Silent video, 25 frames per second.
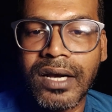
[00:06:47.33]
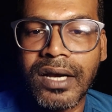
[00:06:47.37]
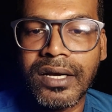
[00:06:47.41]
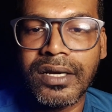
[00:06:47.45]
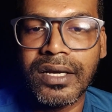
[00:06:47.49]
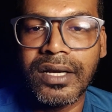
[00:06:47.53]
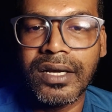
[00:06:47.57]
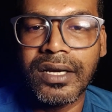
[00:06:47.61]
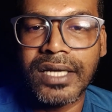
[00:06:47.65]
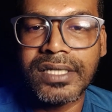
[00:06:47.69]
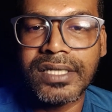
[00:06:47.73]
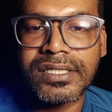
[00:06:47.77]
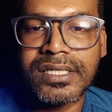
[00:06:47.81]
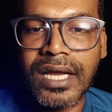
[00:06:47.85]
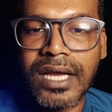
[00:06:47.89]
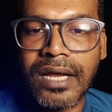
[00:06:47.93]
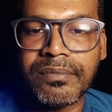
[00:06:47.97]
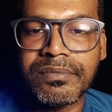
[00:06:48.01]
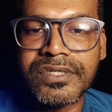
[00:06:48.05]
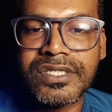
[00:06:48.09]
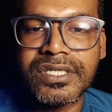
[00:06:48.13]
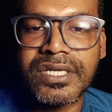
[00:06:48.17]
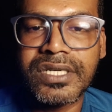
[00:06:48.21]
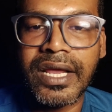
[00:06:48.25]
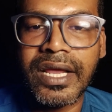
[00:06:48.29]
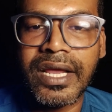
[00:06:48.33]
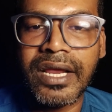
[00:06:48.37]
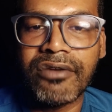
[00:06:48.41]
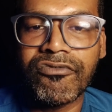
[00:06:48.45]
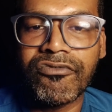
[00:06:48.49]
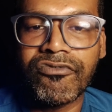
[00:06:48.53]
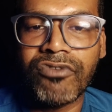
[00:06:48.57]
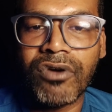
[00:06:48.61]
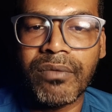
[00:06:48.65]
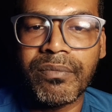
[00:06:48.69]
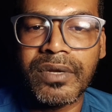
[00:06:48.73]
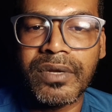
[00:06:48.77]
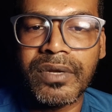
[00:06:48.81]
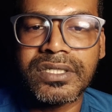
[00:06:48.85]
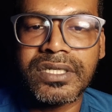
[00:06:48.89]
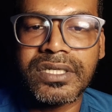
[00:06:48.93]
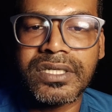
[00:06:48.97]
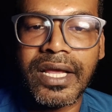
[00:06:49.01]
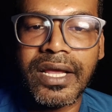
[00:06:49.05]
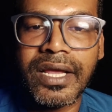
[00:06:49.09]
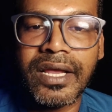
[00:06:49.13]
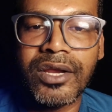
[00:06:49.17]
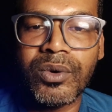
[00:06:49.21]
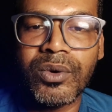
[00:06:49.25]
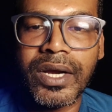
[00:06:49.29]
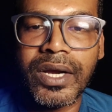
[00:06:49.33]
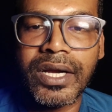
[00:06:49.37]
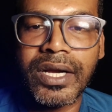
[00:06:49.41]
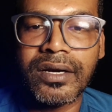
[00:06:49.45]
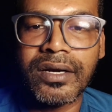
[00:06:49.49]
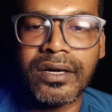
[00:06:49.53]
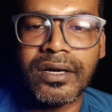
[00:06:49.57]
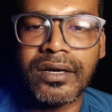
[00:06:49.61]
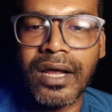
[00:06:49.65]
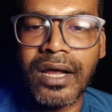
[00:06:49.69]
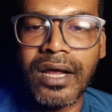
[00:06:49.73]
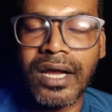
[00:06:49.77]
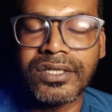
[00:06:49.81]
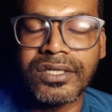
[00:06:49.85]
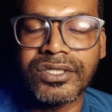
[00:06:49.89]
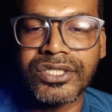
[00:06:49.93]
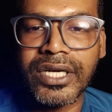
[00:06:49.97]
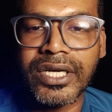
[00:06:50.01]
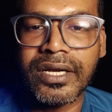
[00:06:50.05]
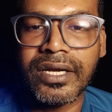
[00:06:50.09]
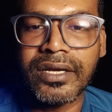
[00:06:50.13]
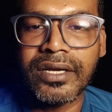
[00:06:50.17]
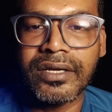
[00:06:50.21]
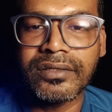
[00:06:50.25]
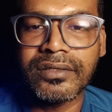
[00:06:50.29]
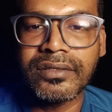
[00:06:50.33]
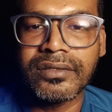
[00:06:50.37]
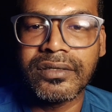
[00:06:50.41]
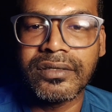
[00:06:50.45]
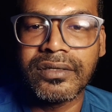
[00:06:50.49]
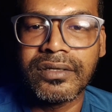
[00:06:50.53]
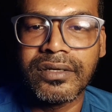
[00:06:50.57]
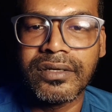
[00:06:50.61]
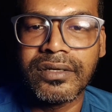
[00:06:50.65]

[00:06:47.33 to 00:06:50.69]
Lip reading: Until next time, stay informed, stay united and Jai Hind.